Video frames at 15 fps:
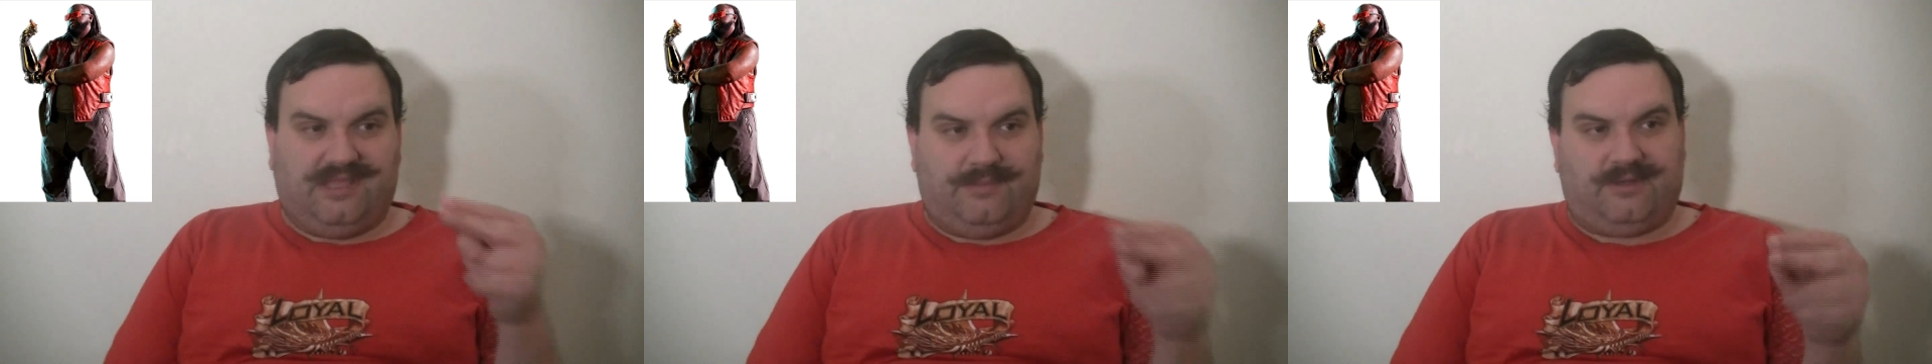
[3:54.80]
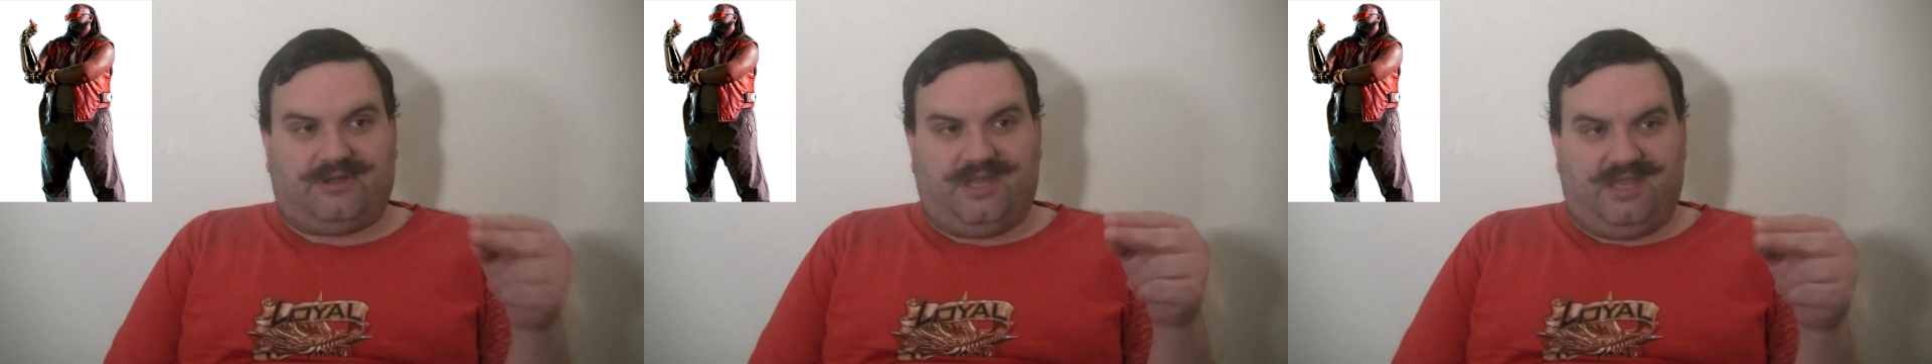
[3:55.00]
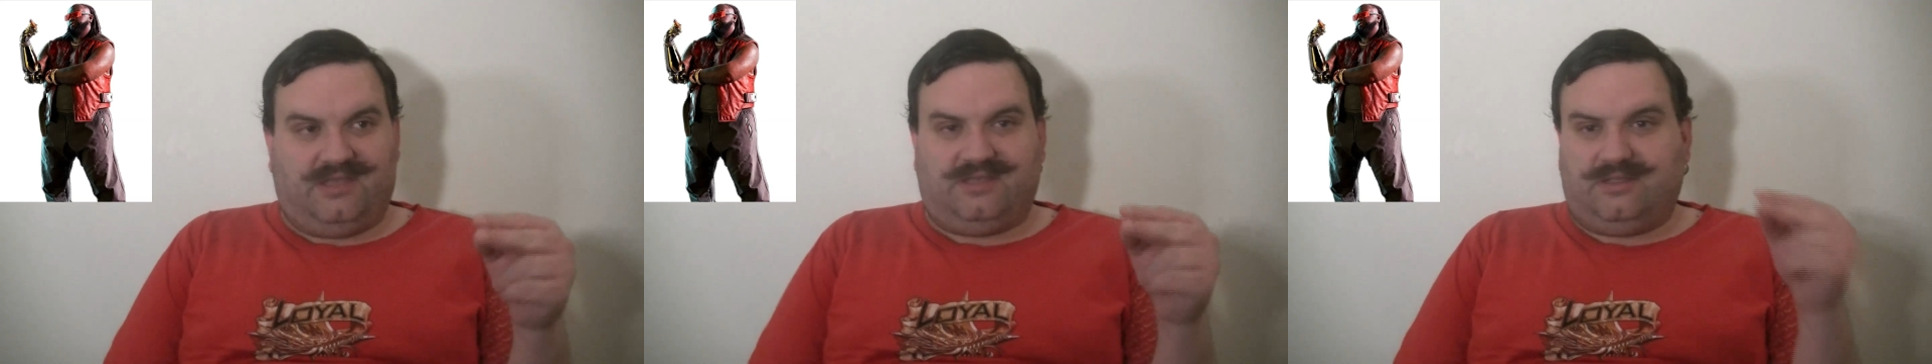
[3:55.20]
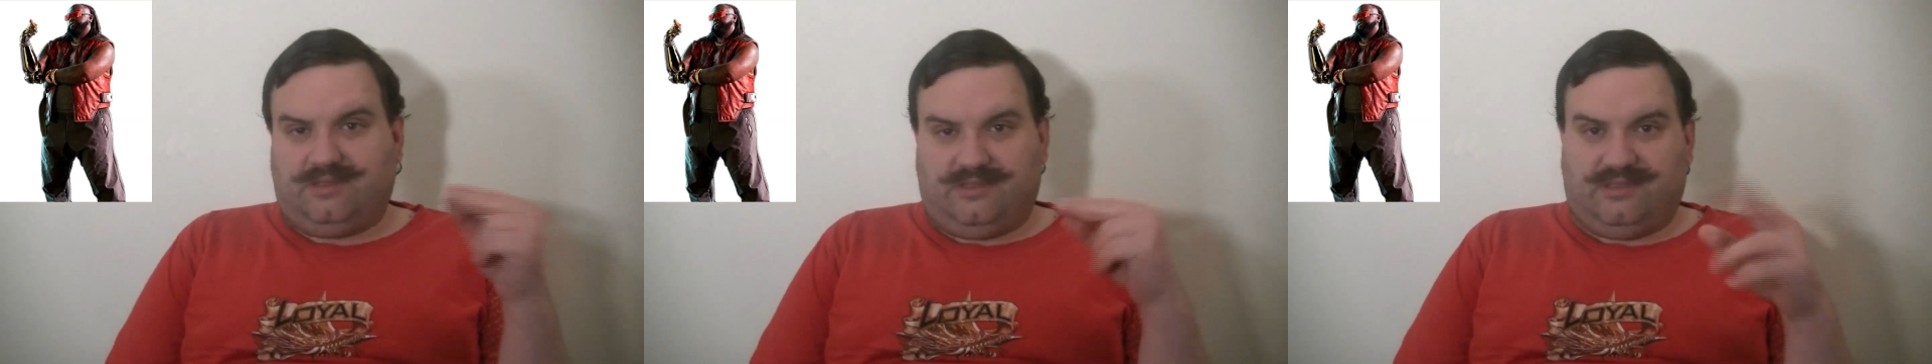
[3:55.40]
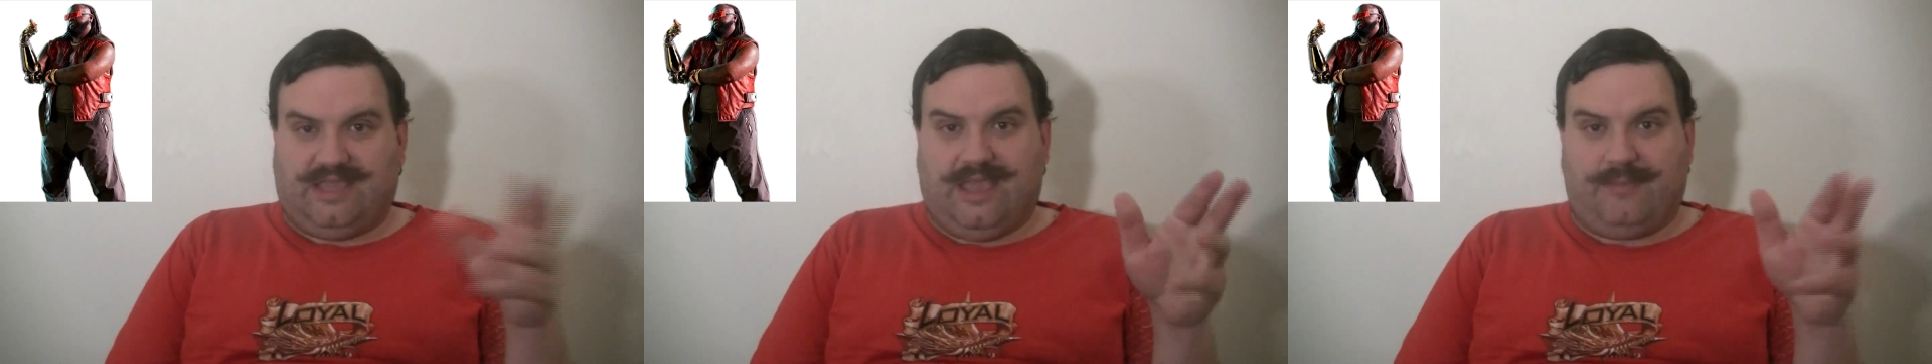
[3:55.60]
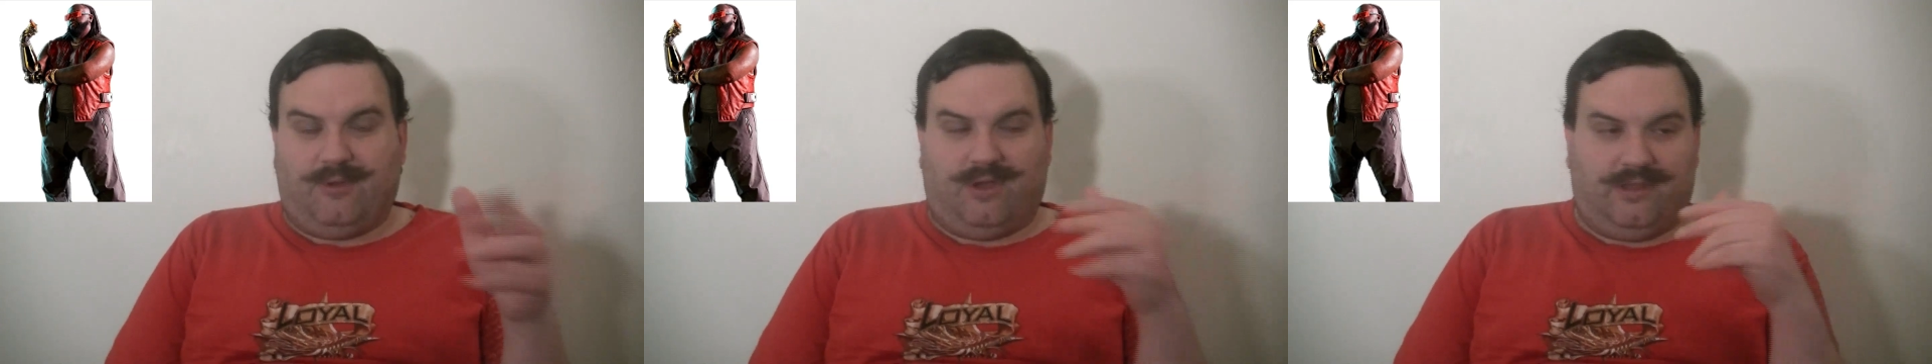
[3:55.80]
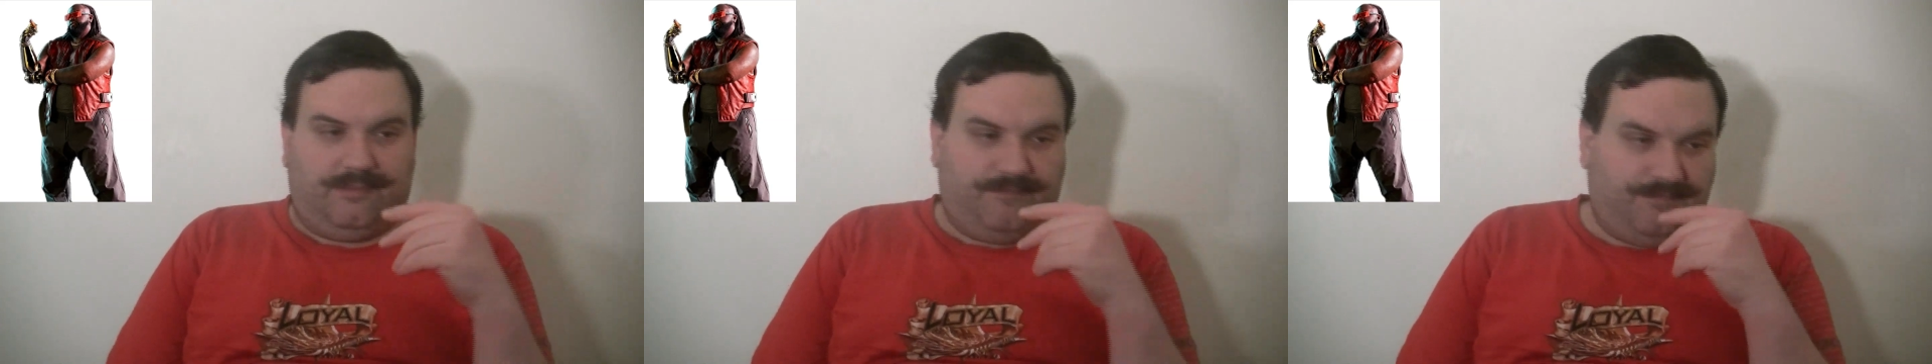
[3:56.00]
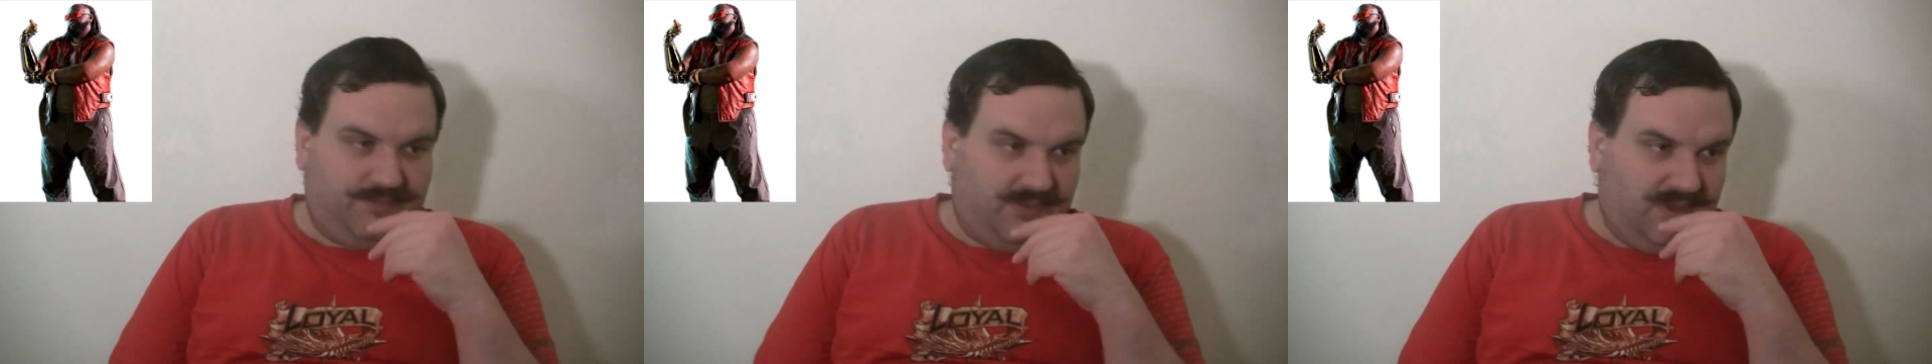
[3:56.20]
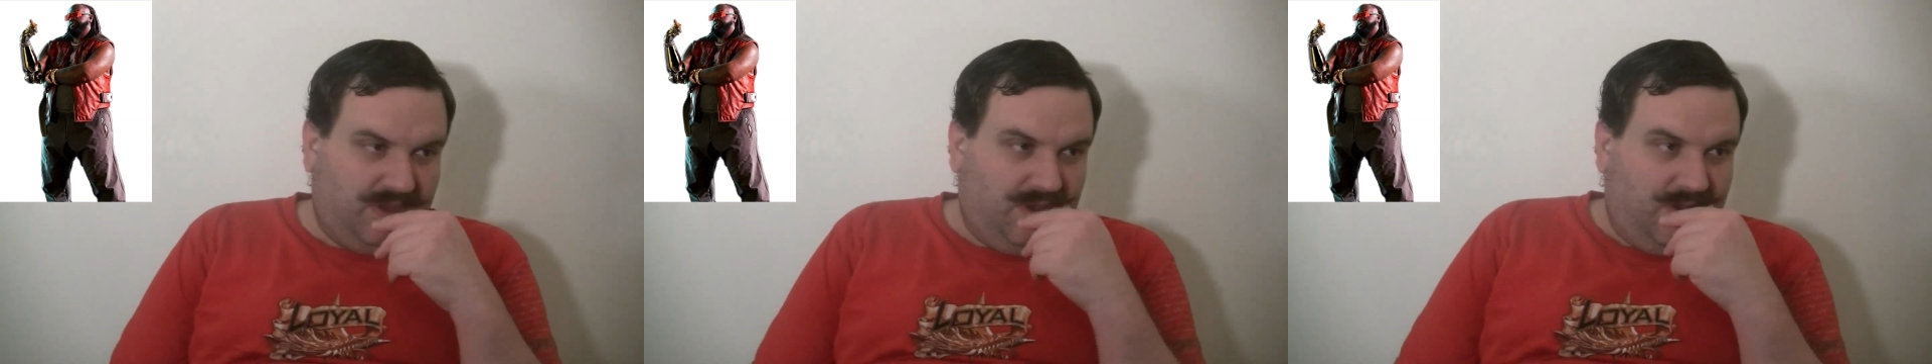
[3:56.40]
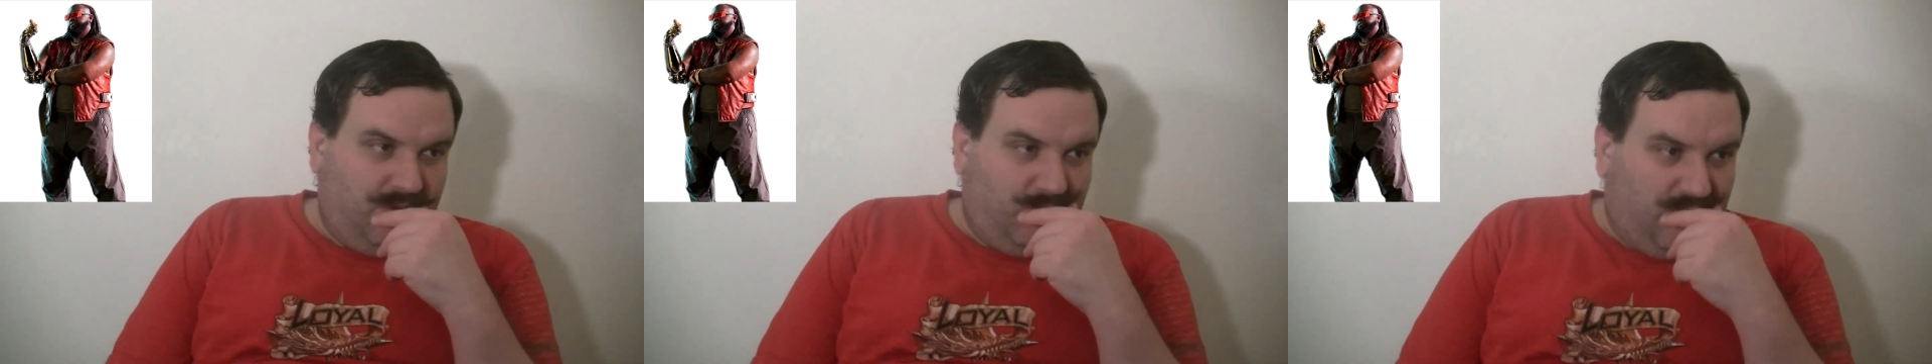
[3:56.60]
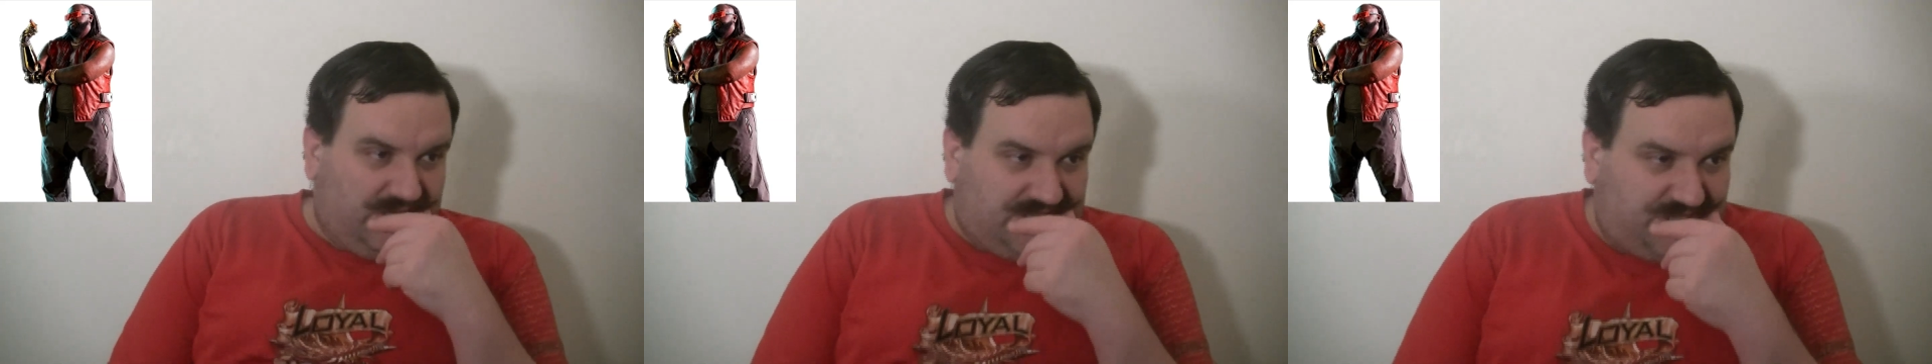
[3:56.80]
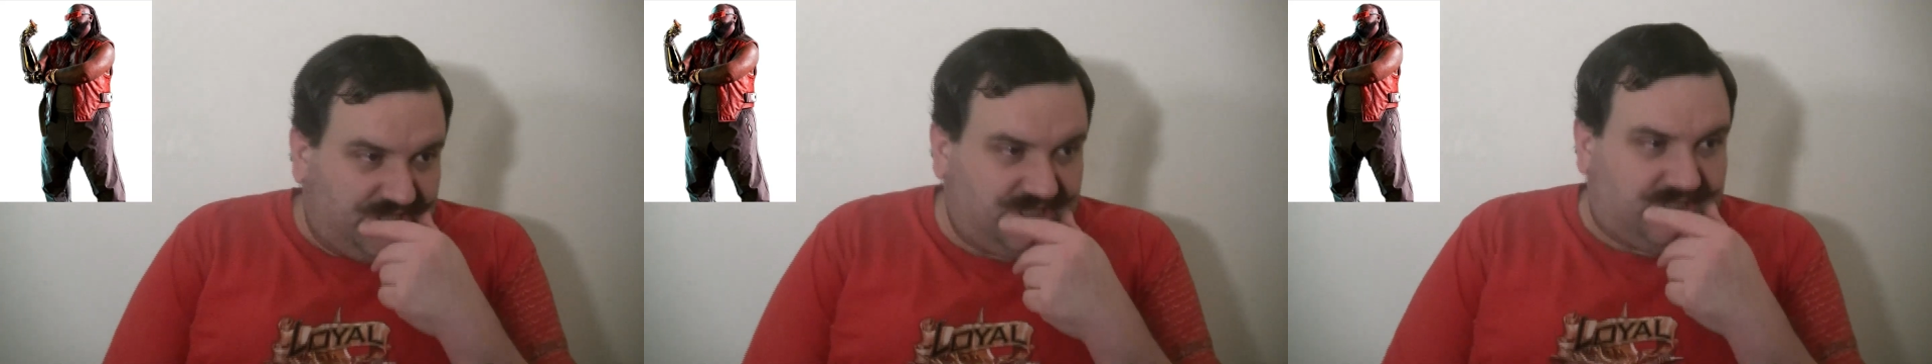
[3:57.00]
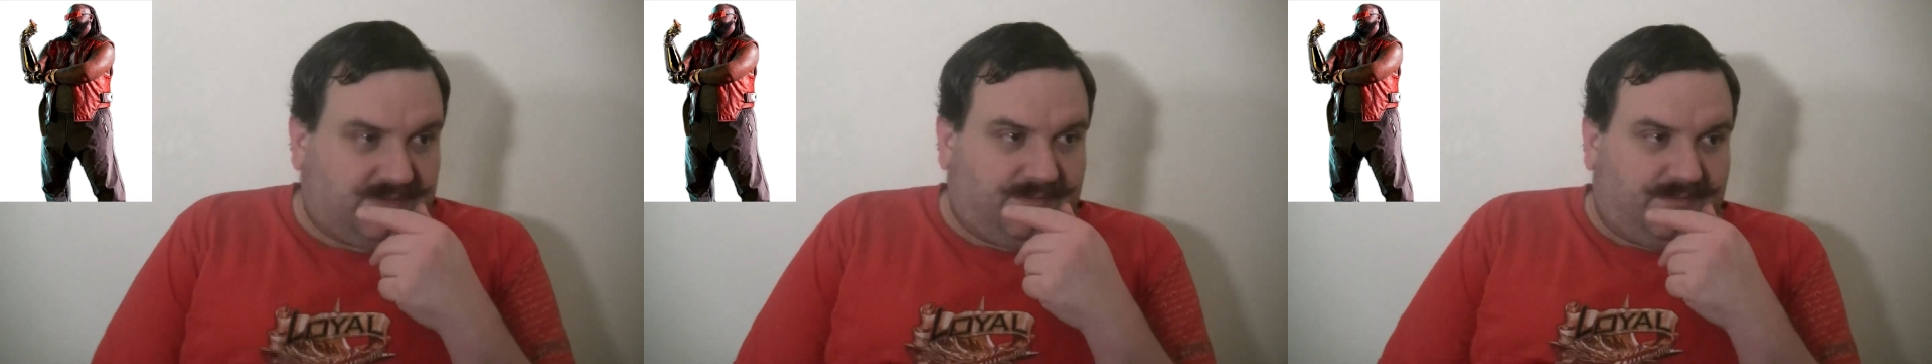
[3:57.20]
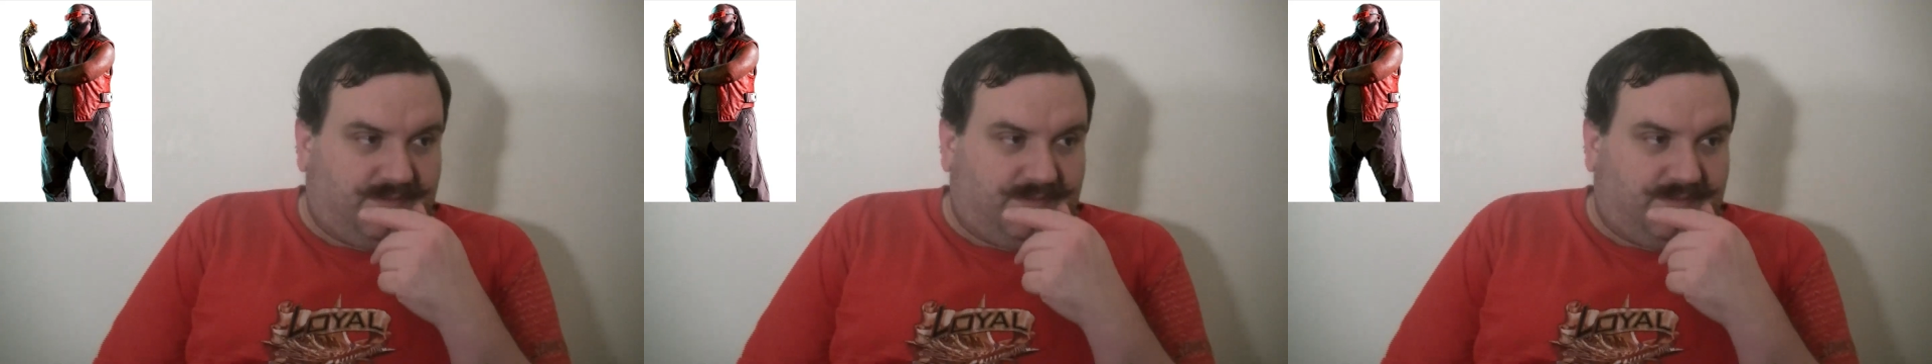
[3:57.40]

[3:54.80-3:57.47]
Liberty came on, which,